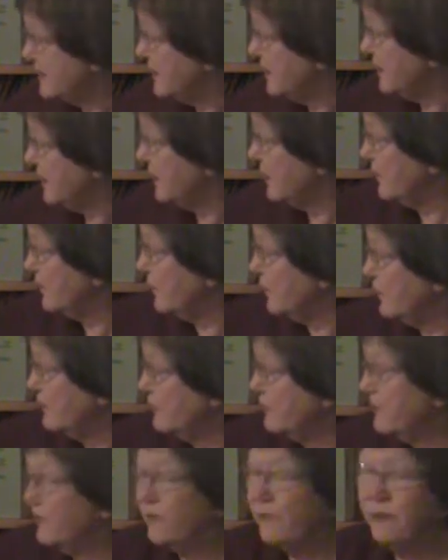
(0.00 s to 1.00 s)
It will
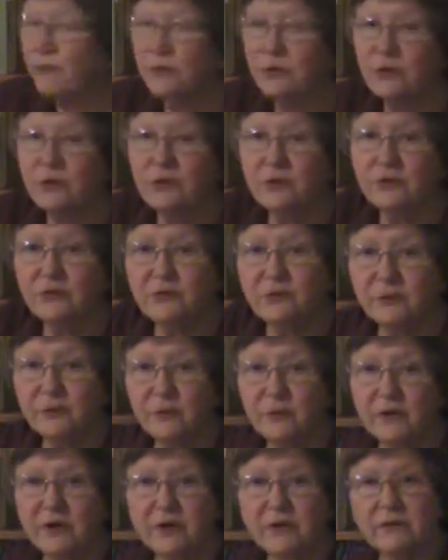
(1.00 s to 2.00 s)
refer you to
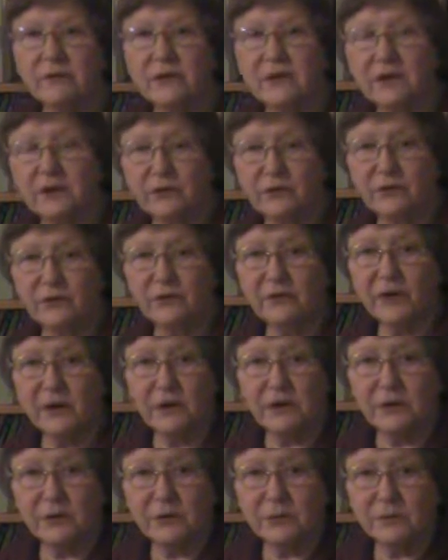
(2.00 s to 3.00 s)
one of the other
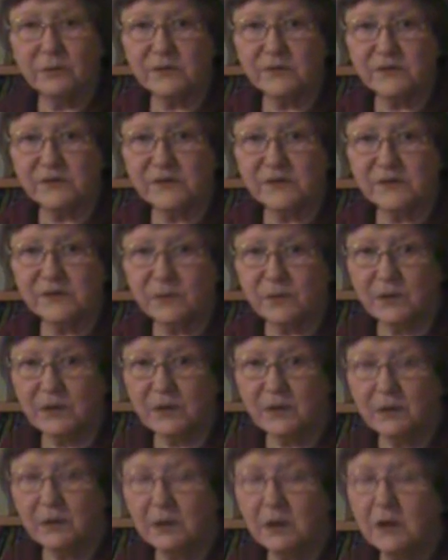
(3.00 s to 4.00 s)
volumes as
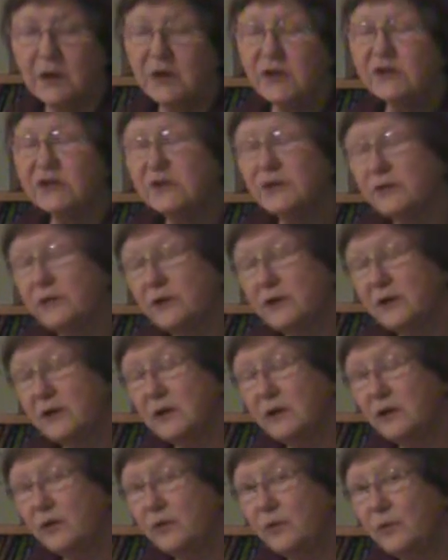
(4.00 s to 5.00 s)
well, so that
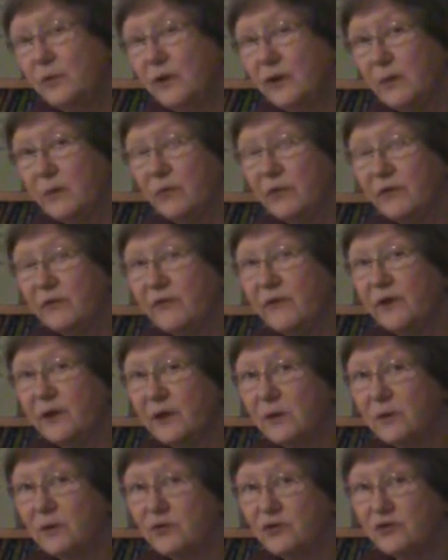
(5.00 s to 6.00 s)
you'll be able to
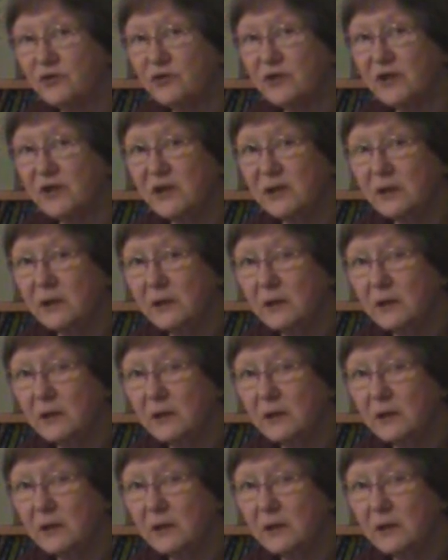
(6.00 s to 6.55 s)
find what you need.